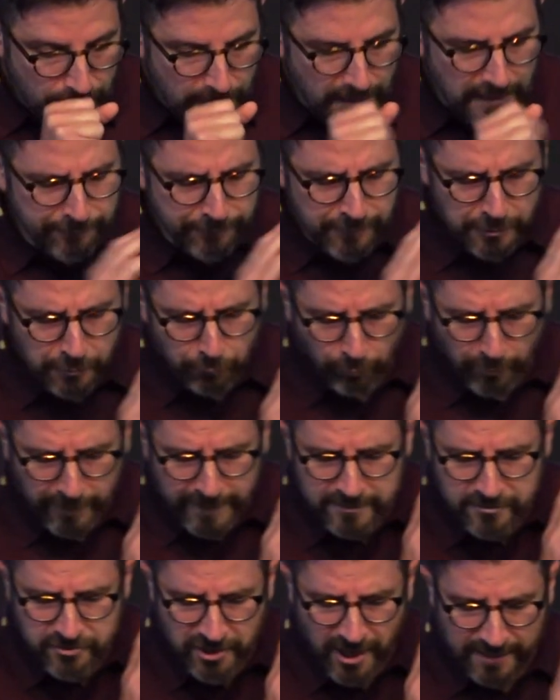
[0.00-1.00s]
if you
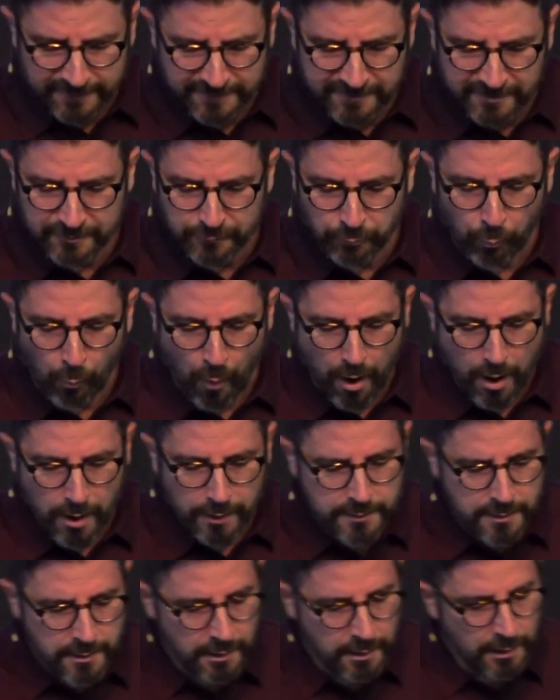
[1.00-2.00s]
read Genesis
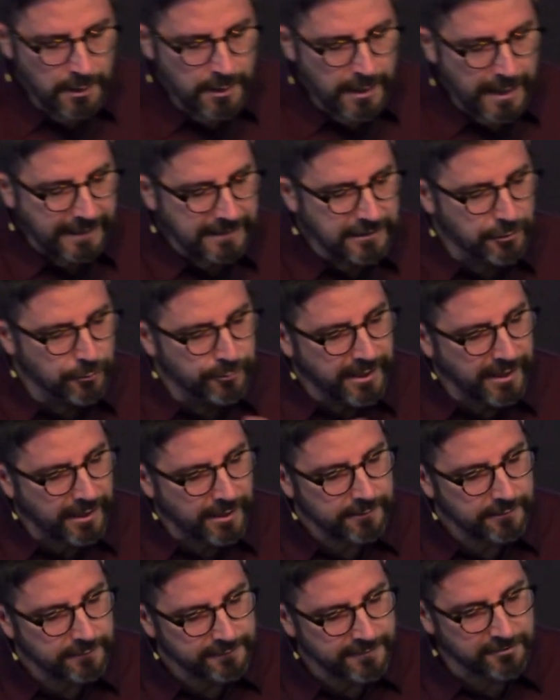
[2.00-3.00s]
1 and you
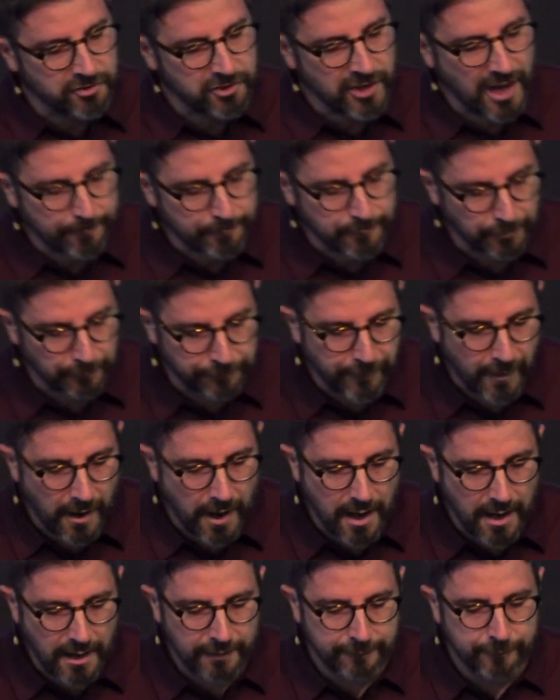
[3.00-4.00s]
get to chapter
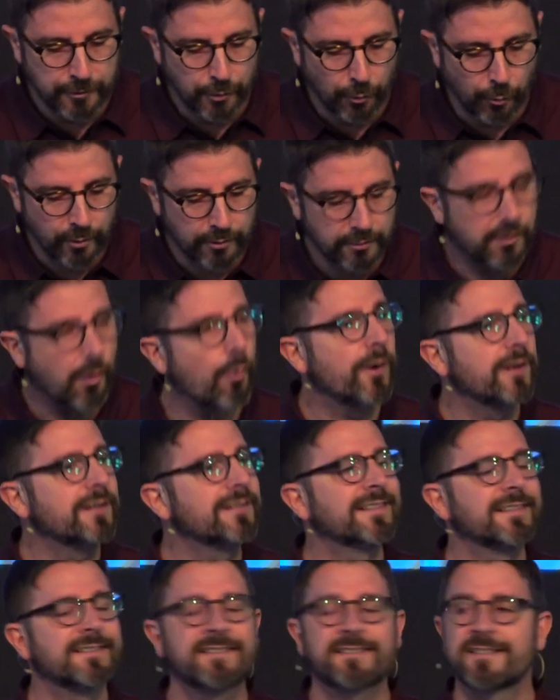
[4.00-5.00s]
5, you're going
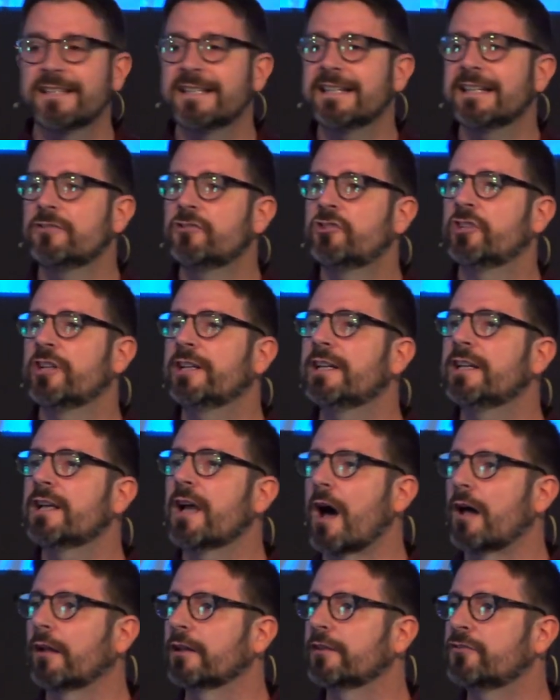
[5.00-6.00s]
to see a
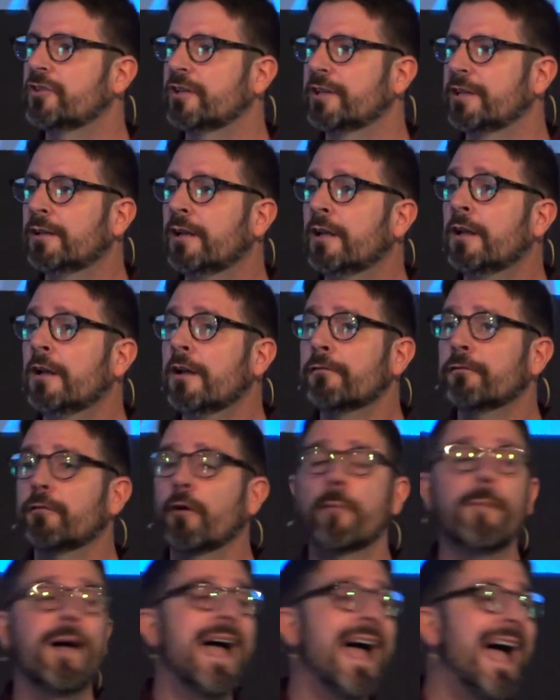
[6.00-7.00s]
genealogy
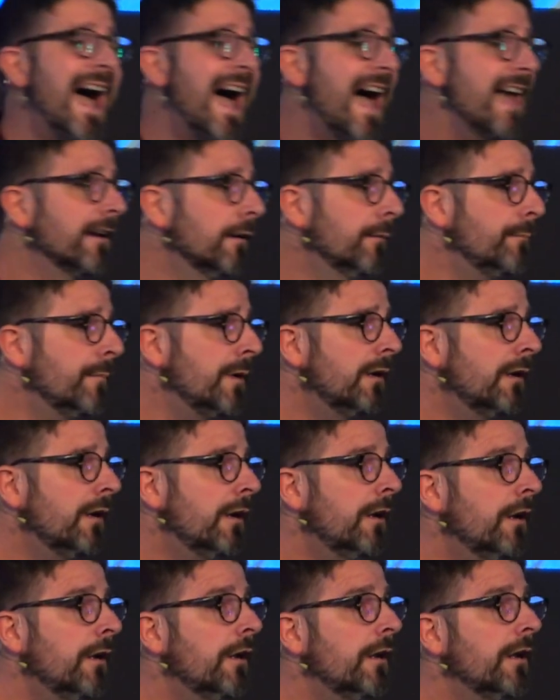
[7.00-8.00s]
from Adam
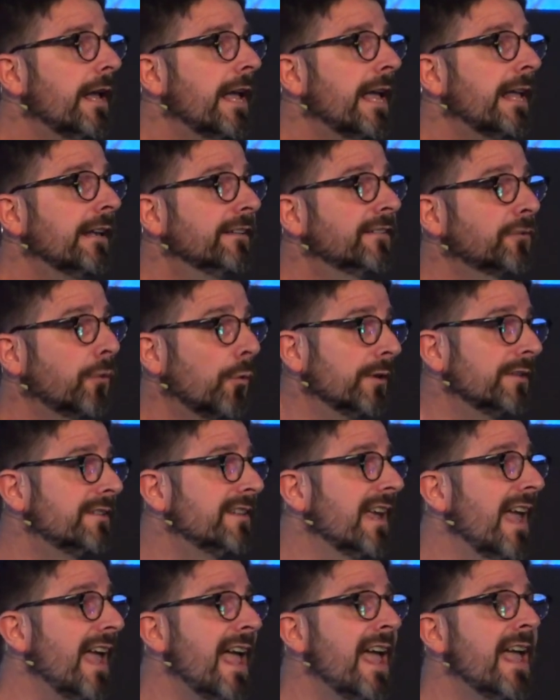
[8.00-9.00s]
and it's going
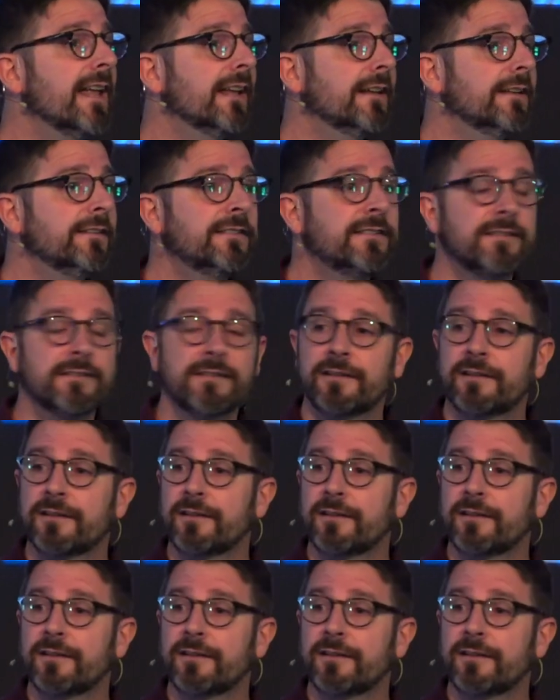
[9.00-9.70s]
to end